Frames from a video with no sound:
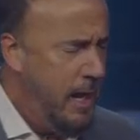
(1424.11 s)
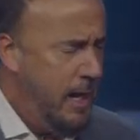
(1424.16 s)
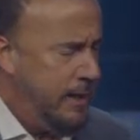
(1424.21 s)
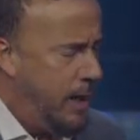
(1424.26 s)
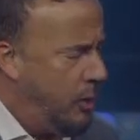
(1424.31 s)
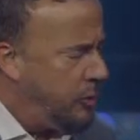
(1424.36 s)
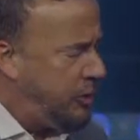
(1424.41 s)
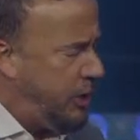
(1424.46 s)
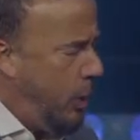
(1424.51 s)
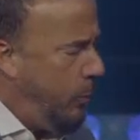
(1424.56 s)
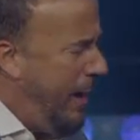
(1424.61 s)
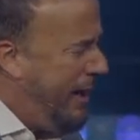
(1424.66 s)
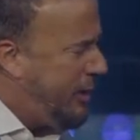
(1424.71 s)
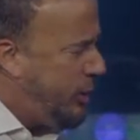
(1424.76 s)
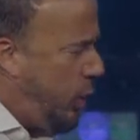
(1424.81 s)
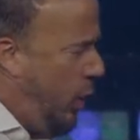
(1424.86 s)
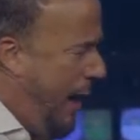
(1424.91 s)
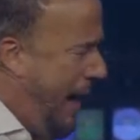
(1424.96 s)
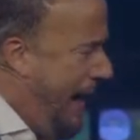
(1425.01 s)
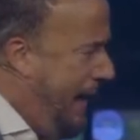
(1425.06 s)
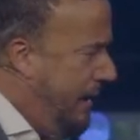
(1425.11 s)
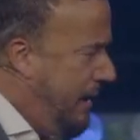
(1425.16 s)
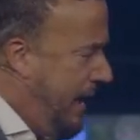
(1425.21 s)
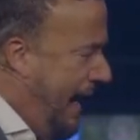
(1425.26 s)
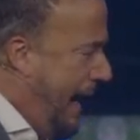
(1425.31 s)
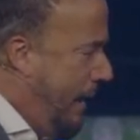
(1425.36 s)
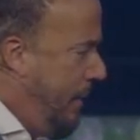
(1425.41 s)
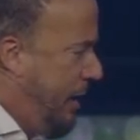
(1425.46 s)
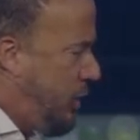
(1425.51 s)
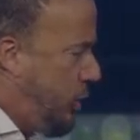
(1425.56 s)
Don't you retreat.
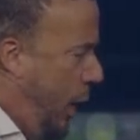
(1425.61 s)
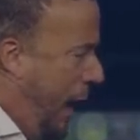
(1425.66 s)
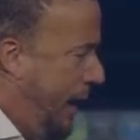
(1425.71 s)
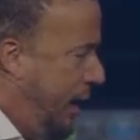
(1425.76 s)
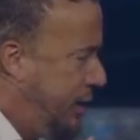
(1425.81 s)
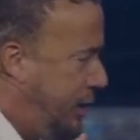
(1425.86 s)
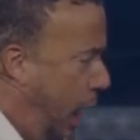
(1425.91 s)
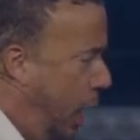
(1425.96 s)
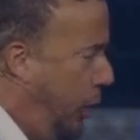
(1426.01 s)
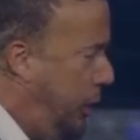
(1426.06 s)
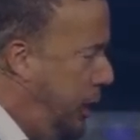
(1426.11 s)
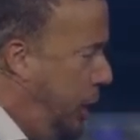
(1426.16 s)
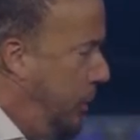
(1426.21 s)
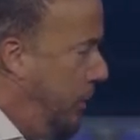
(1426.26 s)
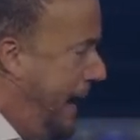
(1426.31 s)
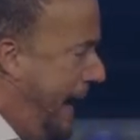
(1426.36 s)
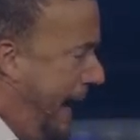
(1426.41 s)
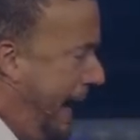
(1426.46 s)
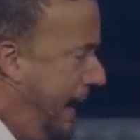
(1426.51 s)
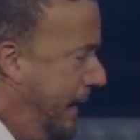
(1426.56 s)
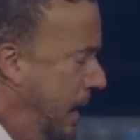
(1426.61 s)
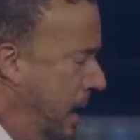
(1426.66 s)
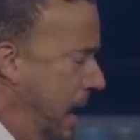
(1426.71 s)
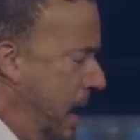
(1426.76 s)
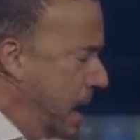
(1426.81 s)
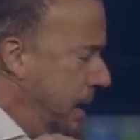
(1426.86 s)
The enemy's trying to talk you in